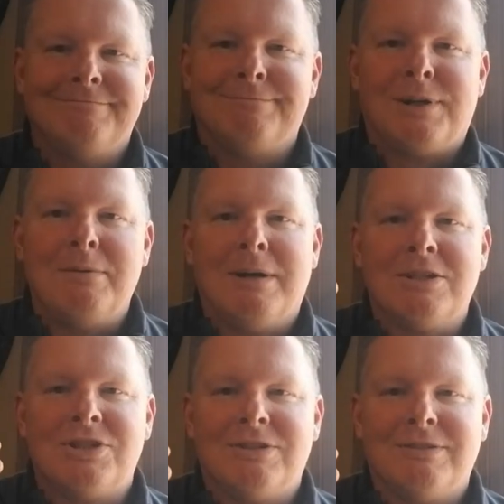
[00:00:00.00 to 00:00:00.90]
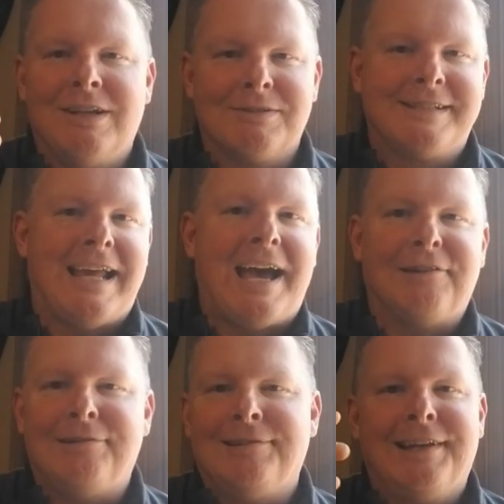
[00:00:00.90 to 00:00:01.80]
pretty much, you know,
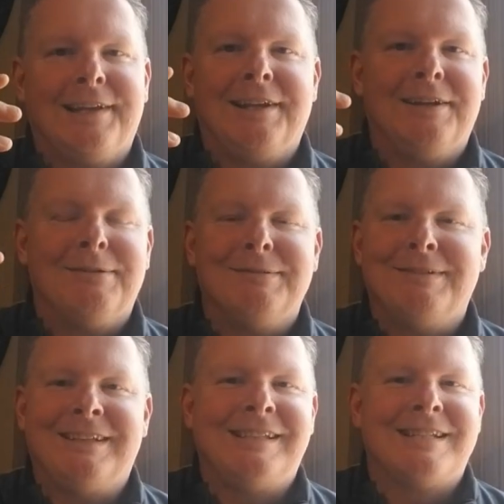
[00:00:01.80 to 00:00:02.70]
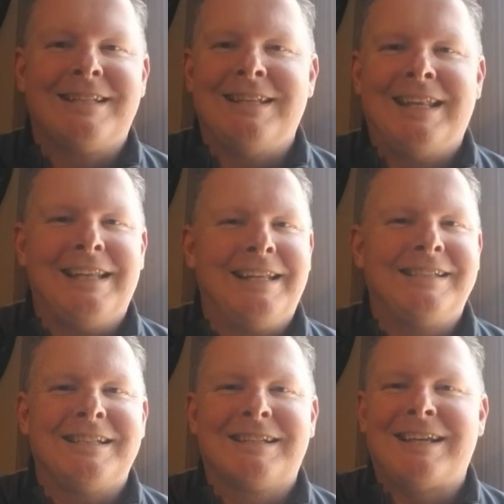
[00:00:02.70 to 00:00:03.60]
saddle, like, you know, it's just, it's
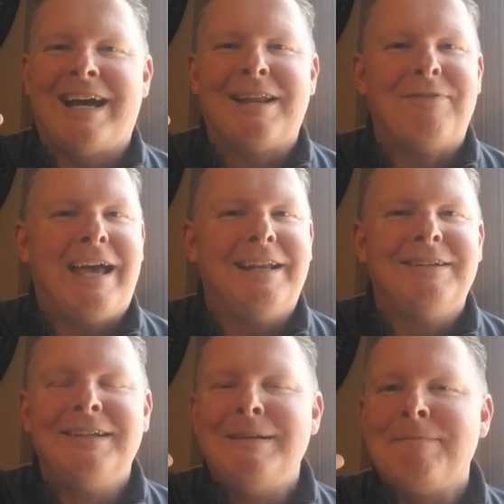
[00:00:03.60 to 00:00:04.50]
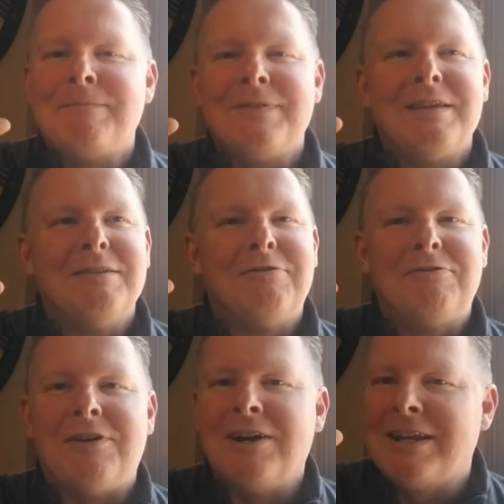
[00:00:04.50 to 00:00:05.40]
just kind of that
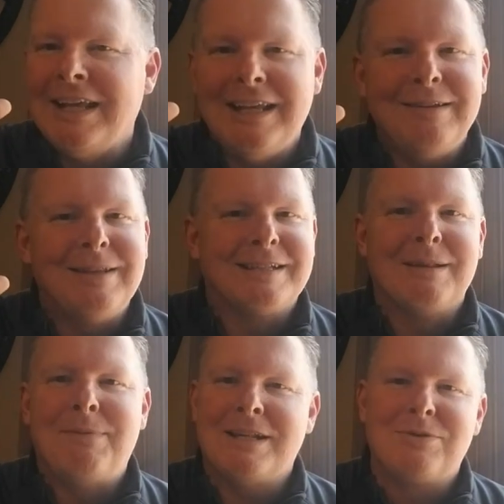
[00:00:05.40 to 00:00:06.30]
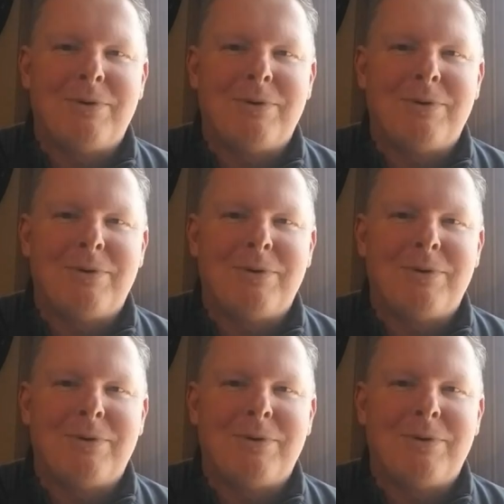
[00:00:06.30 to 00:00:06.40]
funky, that's the best